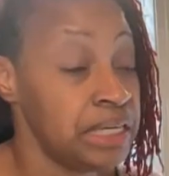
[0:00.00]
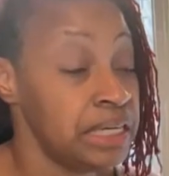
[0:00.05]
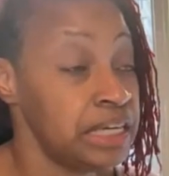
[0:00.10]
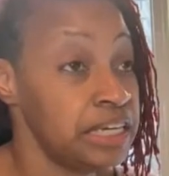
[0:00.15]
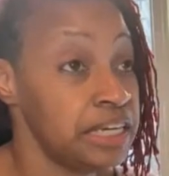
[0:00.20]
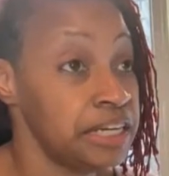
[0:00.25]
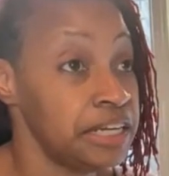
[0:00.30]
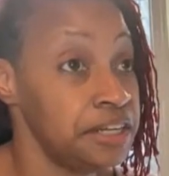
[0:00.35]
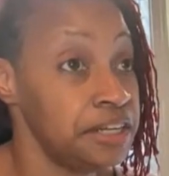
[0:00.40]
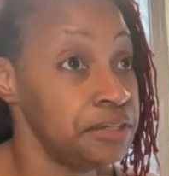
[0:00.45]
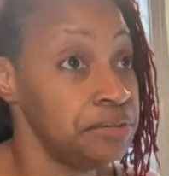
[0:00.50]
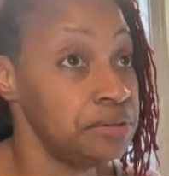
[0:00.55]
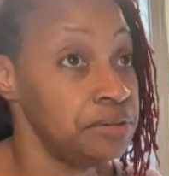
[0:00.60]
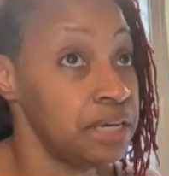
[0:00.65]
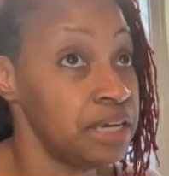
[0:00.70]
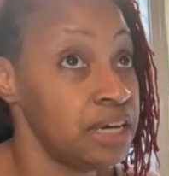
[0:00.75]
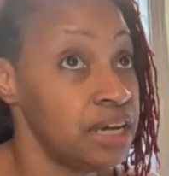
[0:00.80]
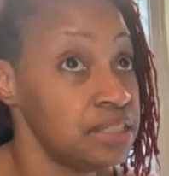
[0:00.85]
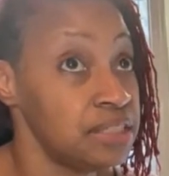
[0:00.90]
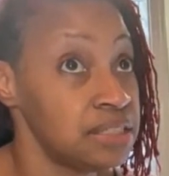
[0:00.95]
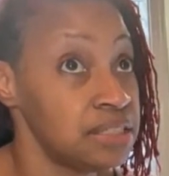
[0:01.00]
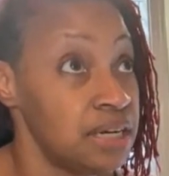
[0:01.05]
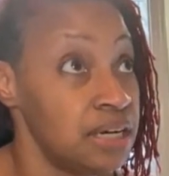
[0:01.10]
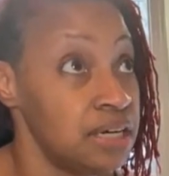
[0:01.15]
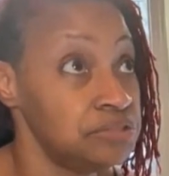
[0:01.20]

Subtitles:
and the guild has